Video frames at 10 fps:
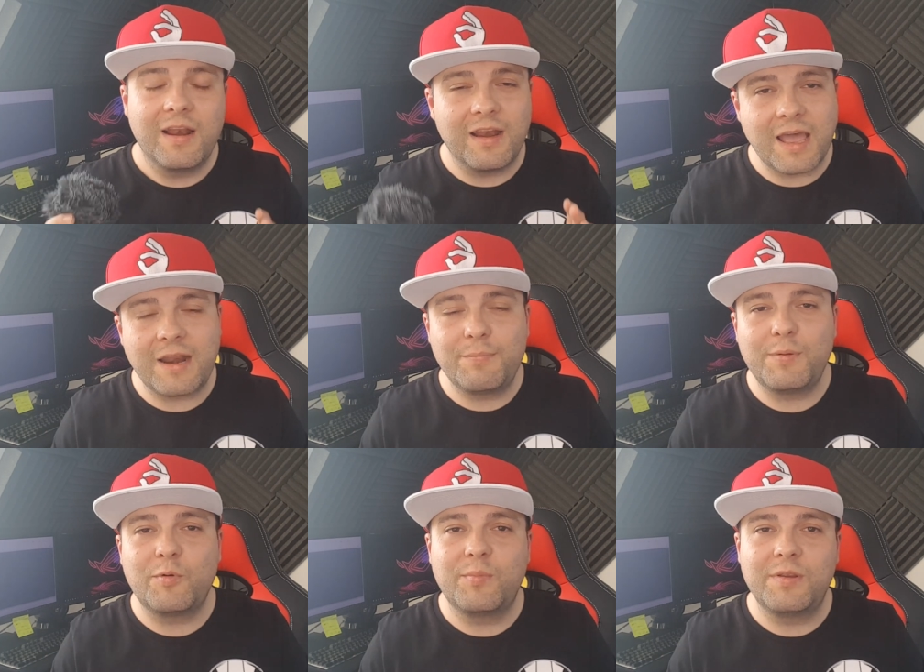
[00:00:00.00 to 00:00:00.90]
A lot of
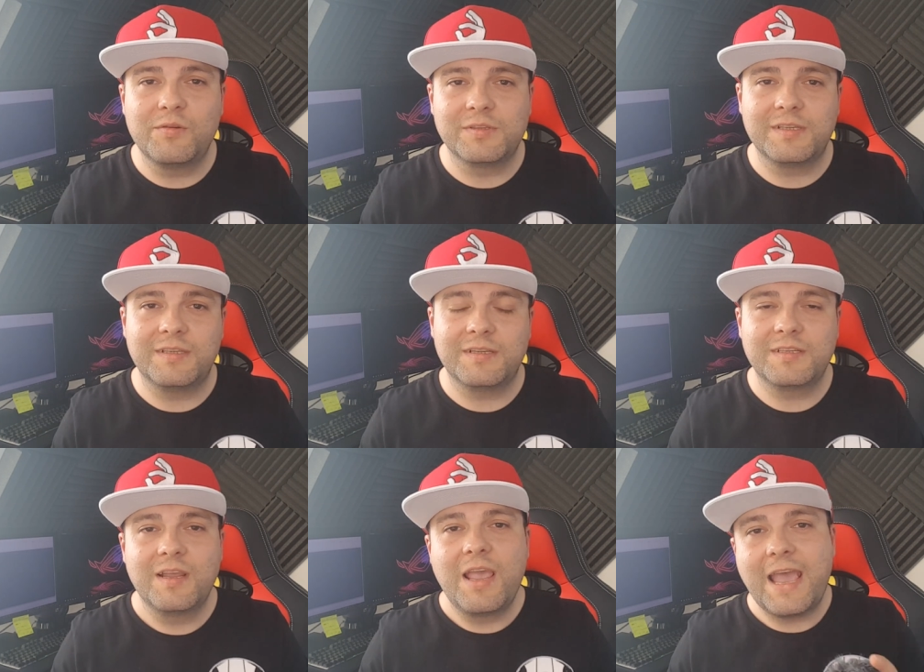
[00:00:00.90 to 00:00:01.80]
people been using
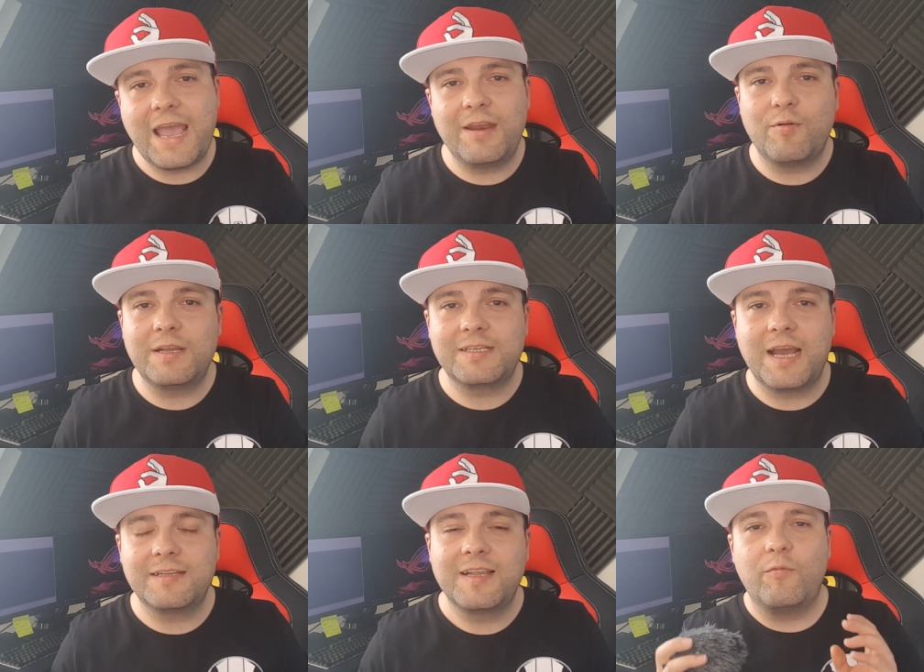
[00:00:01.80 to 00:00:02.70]
this. Anyways
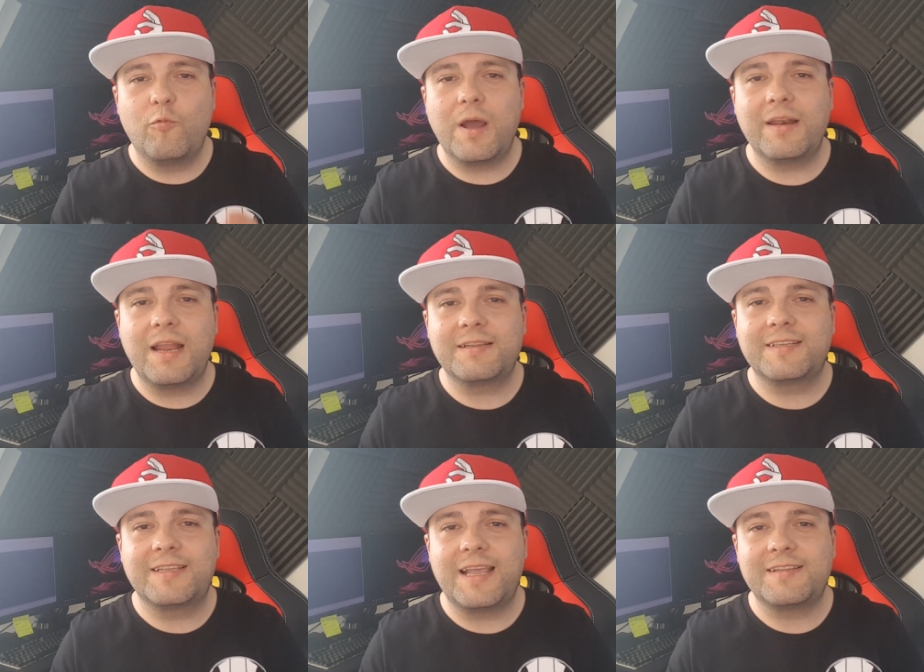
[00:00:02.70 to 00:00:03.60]
guys, one
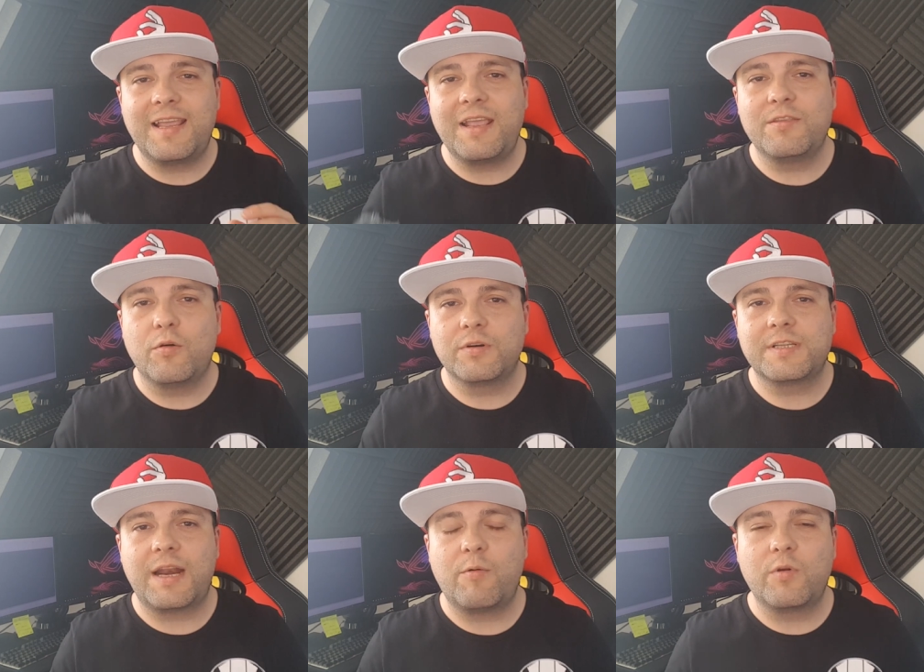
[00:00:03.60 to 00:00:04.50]
last test
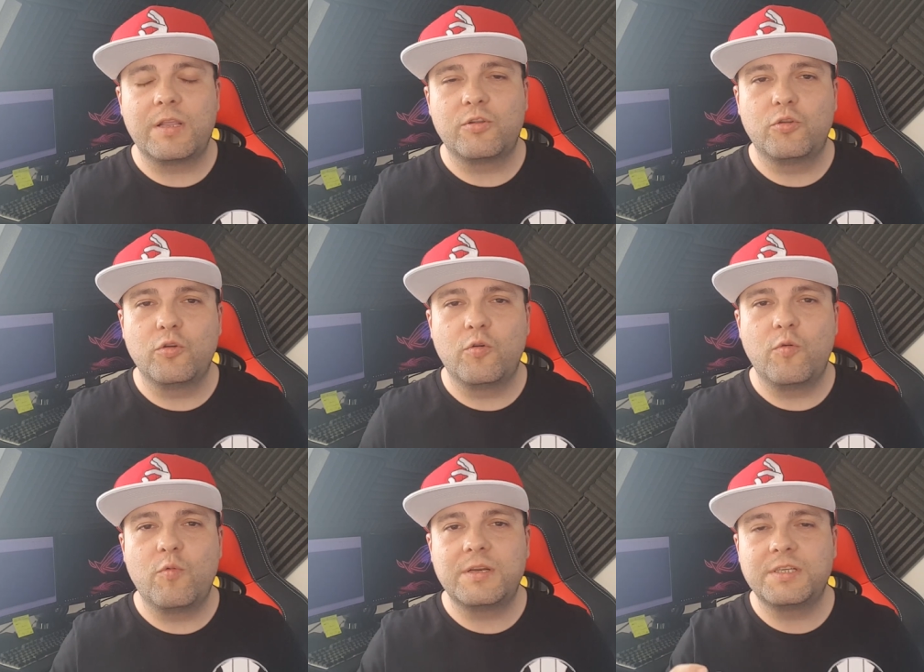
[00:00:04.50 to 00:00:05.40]
indoors that I wanted to do,
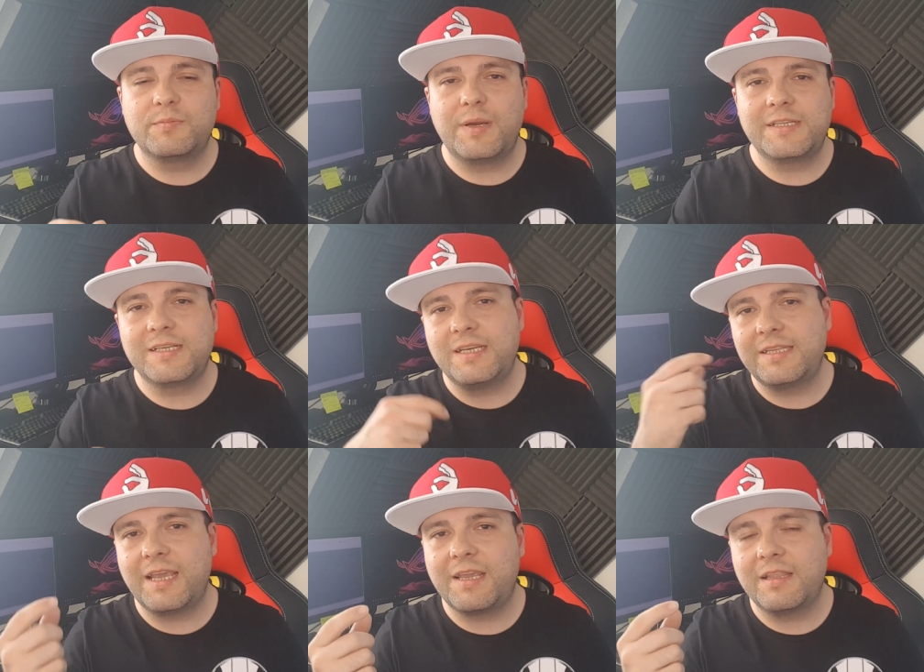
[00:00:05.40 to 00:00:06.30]
which is
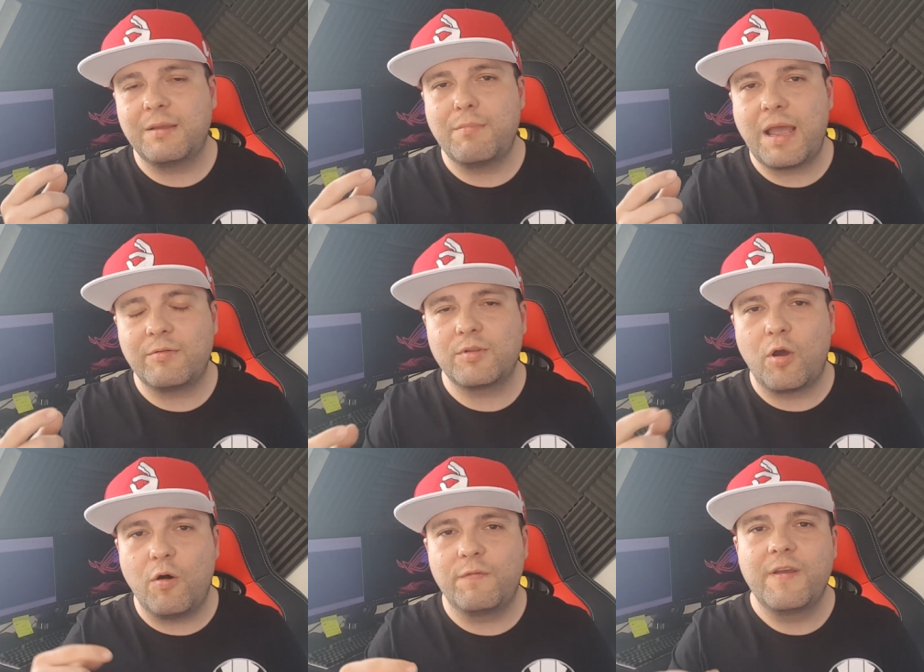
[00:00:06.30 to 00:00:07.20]
basically taking the mount
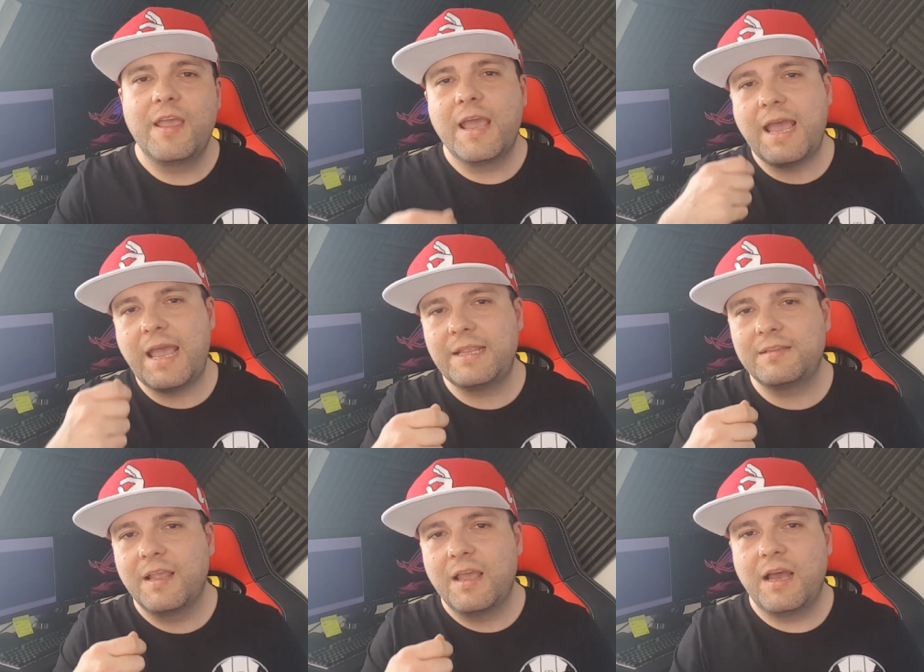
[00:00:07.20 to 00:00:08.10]
off
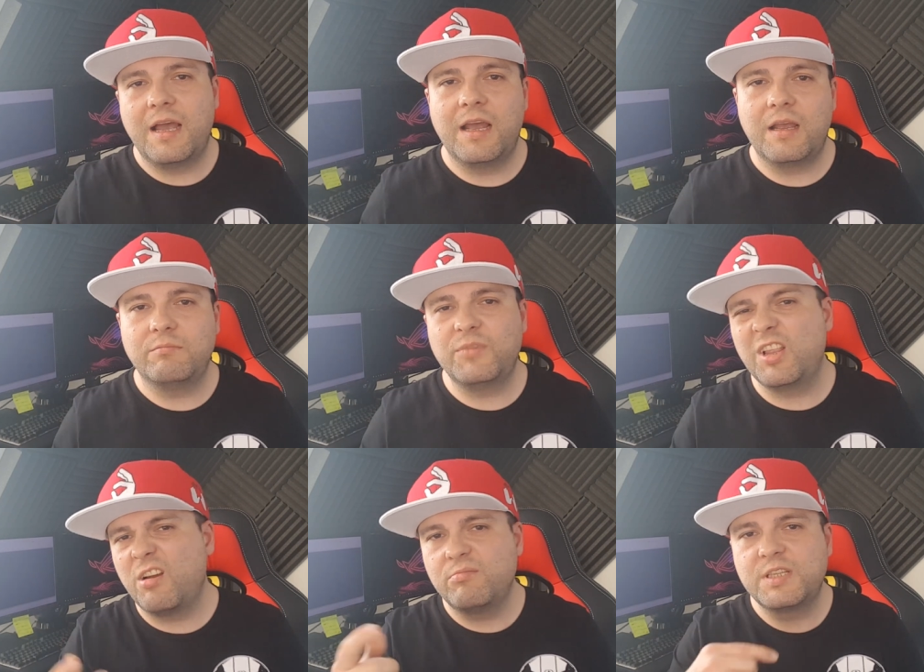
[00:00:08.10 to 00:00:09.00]
and um,
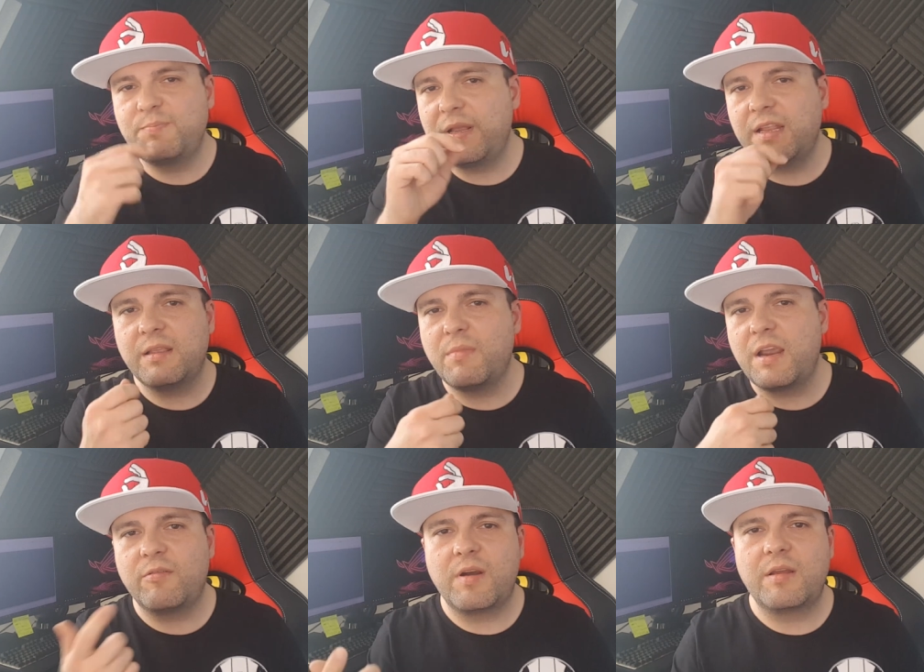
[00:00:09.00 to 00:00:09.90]
you know, spinning the
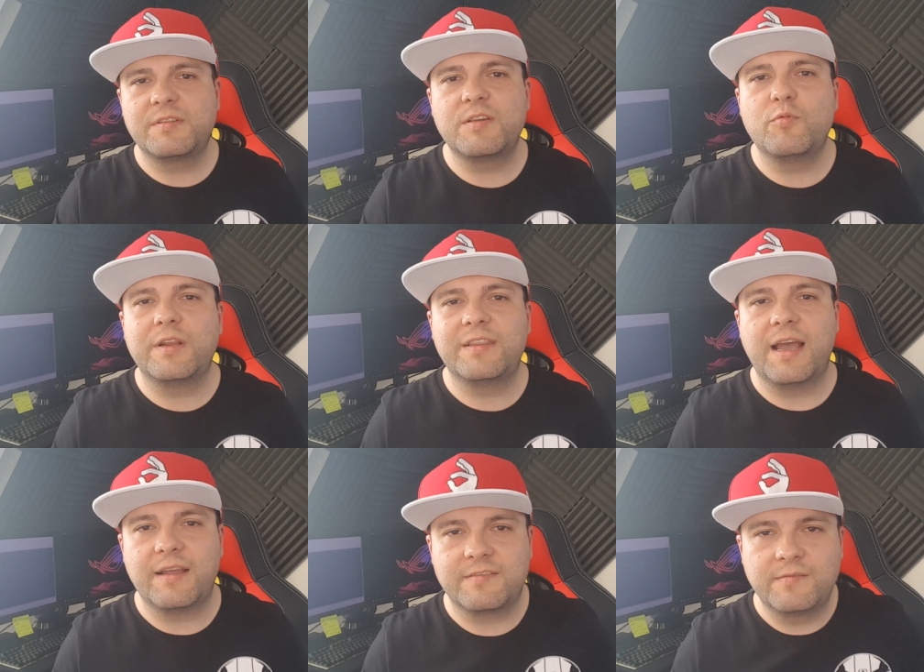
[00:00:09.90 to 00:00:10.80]
mic around, see what it
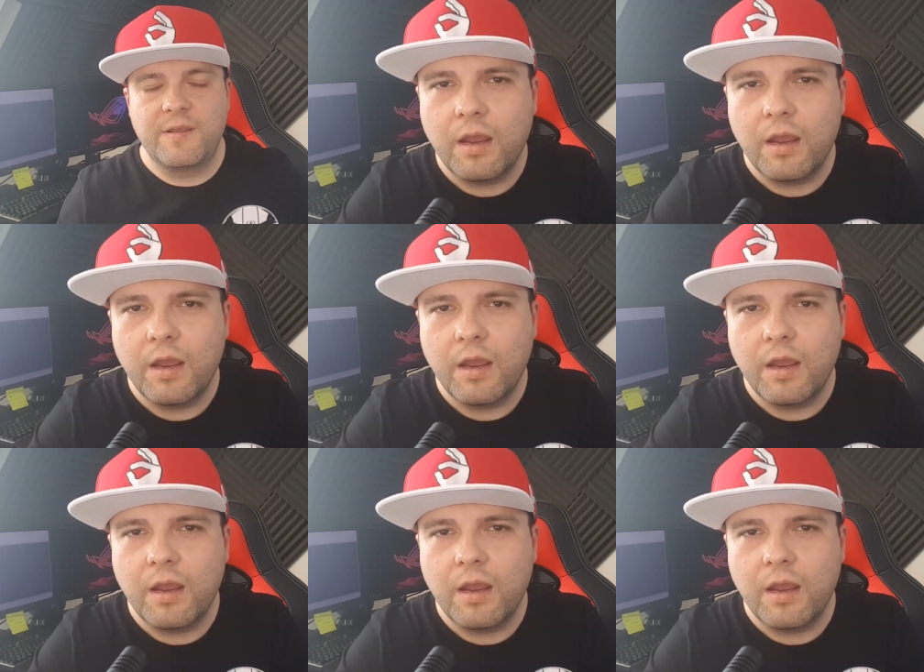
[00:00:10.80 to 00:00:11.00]
does.